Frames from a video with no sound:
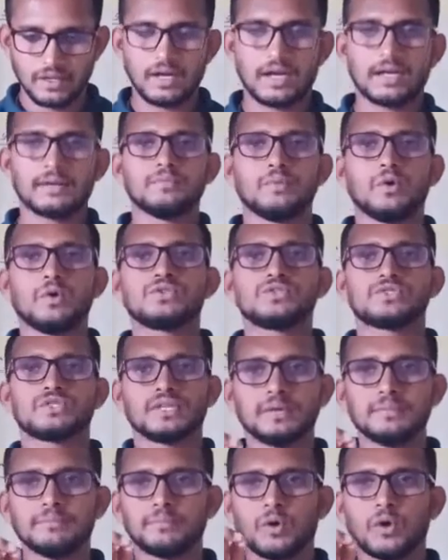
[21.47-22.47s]
And most
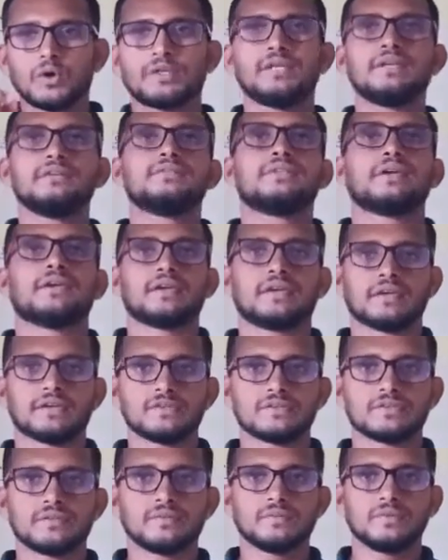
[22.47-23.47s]
important thing
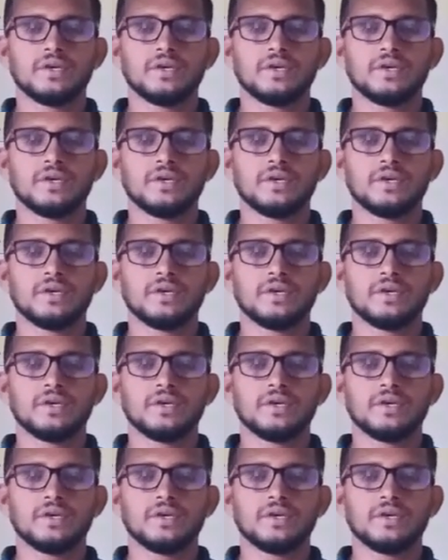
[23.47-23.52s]
is